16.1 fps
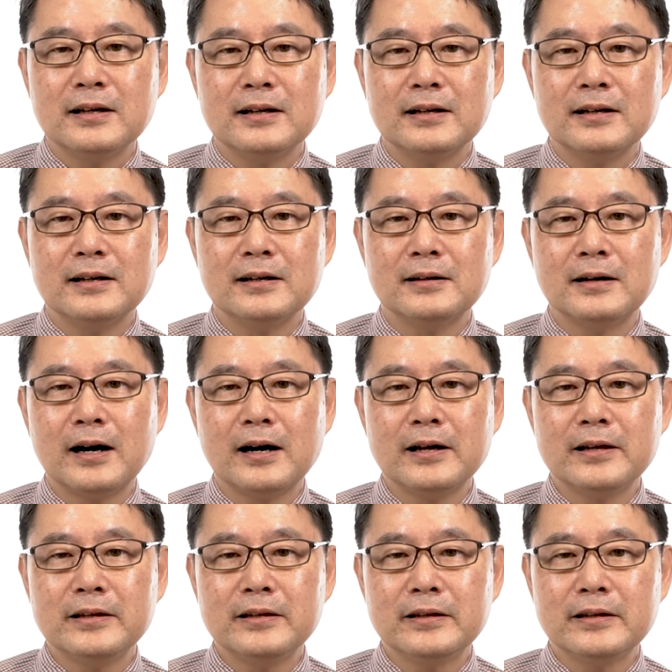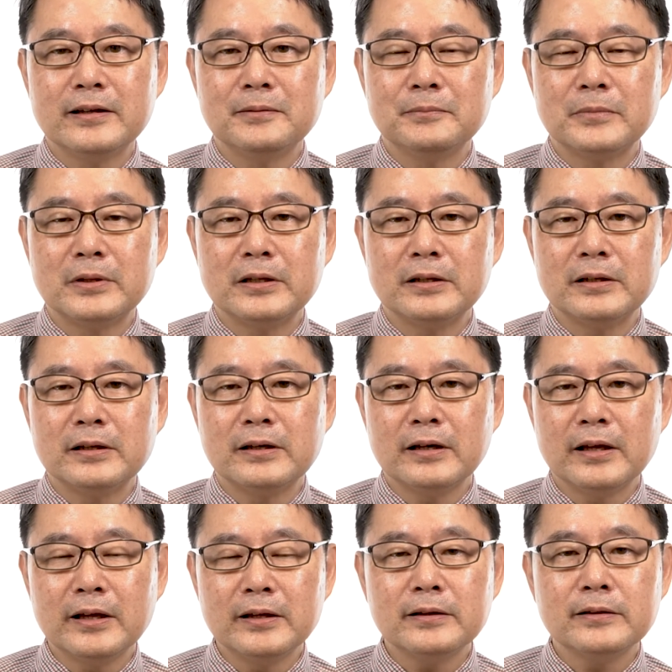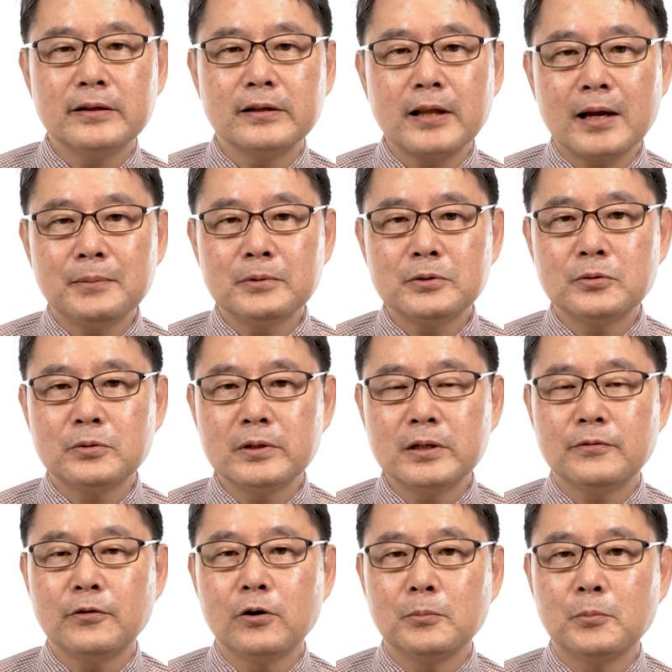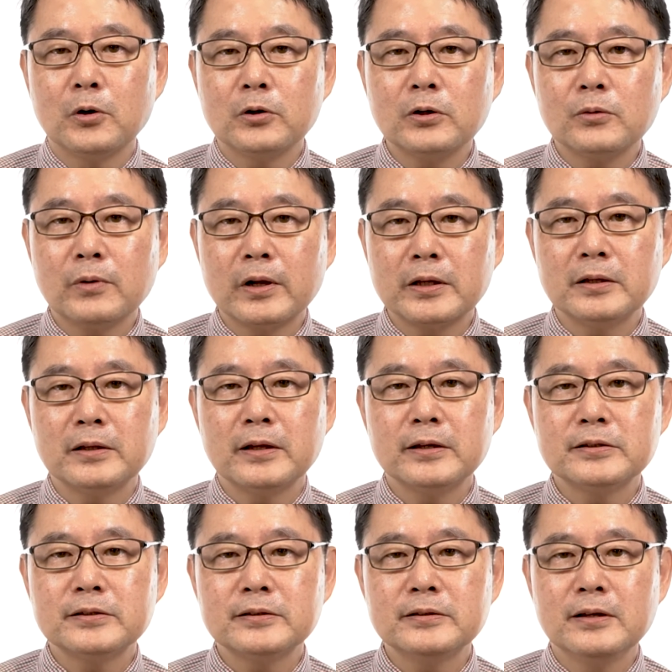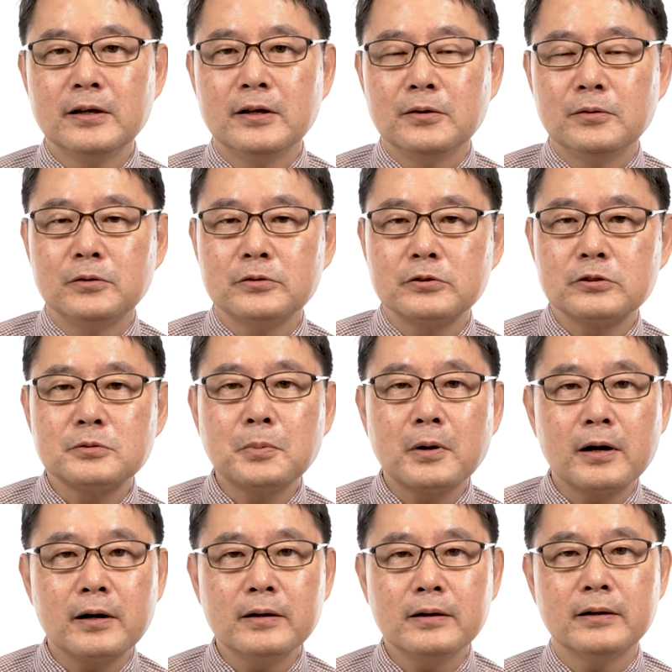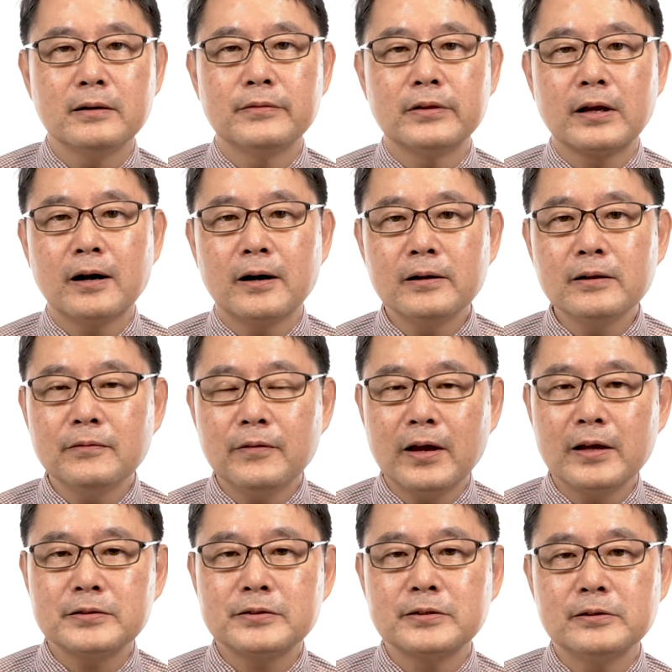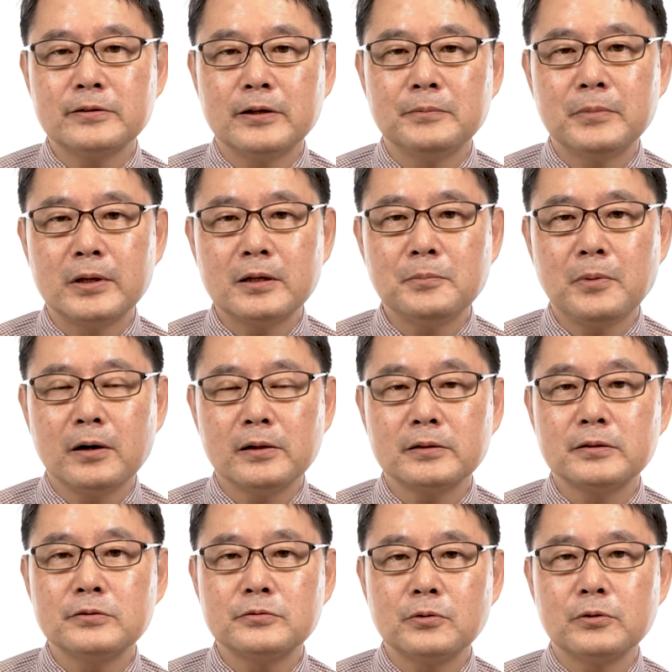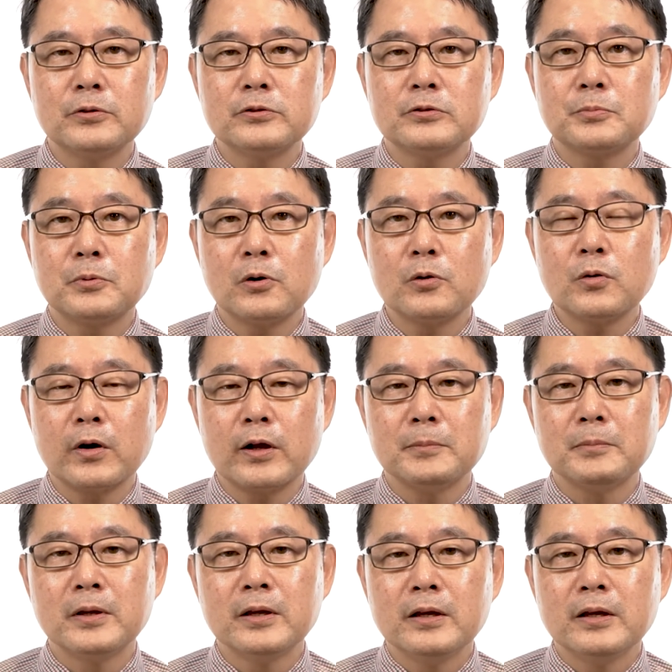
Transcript: I am the head of the Laboratory of Hormonal Regulation, which is part of the Cardiovascular and Metabolic Disorders Program